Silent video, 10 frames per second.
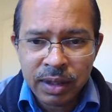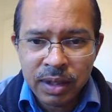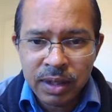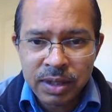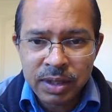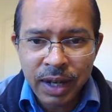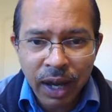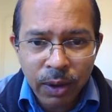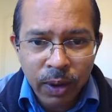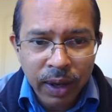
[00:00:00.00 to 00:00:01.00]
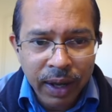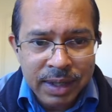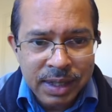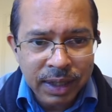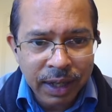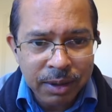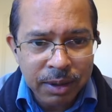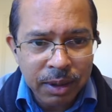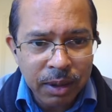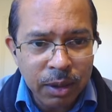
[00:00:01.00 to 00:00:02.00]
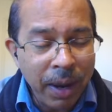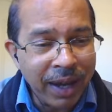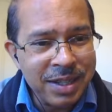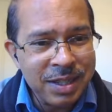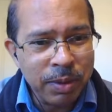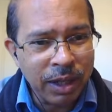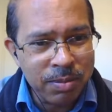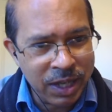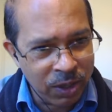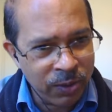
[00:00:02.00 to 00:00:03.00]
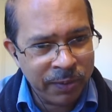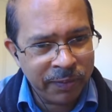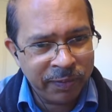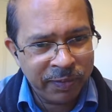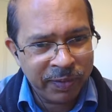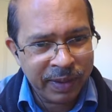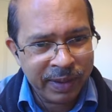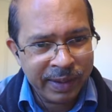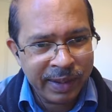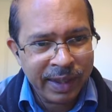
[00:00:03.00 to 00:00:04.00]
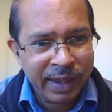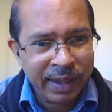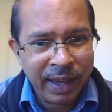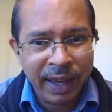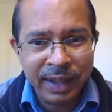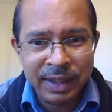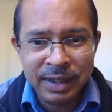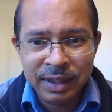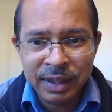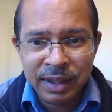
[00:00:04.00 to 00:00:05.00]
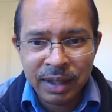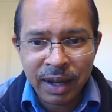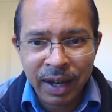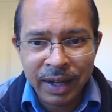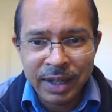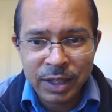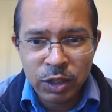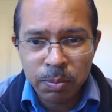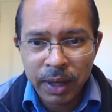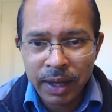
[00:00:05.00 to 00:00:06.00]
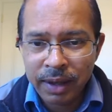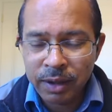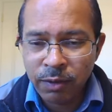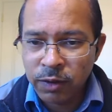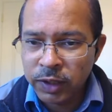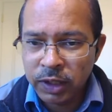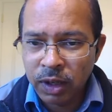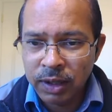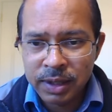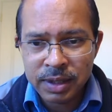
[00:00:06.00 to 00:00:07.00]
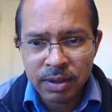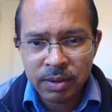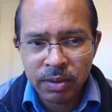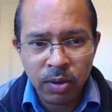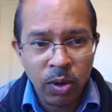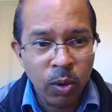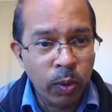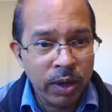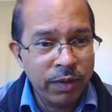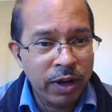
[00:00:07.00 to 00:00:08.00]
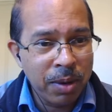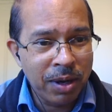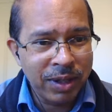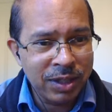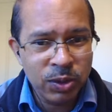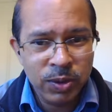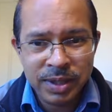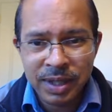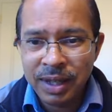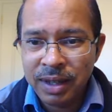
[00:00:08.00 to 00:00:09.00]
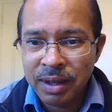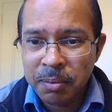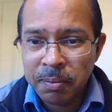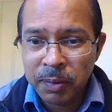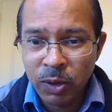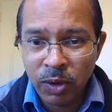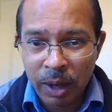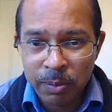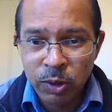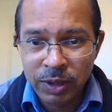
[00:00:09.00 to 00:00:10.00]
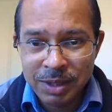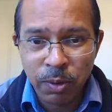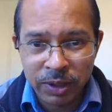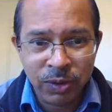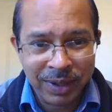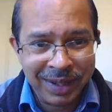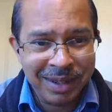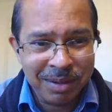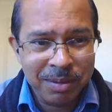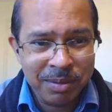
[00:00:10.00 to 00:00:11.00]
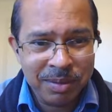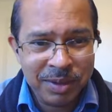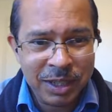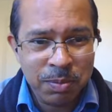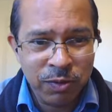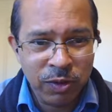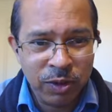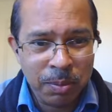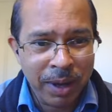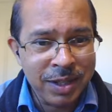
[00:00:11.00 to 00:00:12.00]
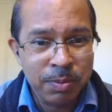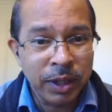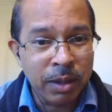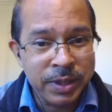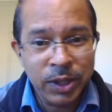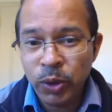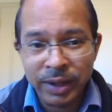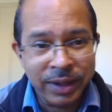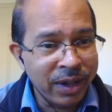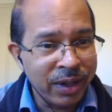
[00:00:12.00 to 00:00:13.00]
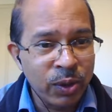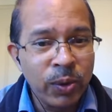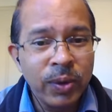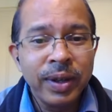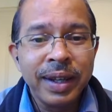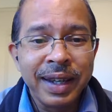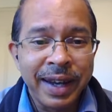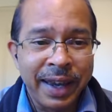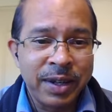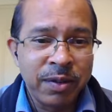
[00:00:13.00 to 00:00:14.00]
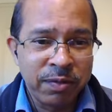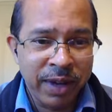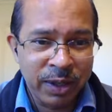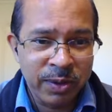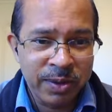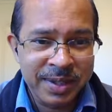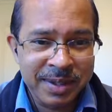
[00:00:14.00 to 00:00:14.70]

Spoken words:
So now I see that the balance becomes zero and I need to pay the $50 or whatever amount I choose, up to this point only, just before the balance becomes zero and there are no negative values.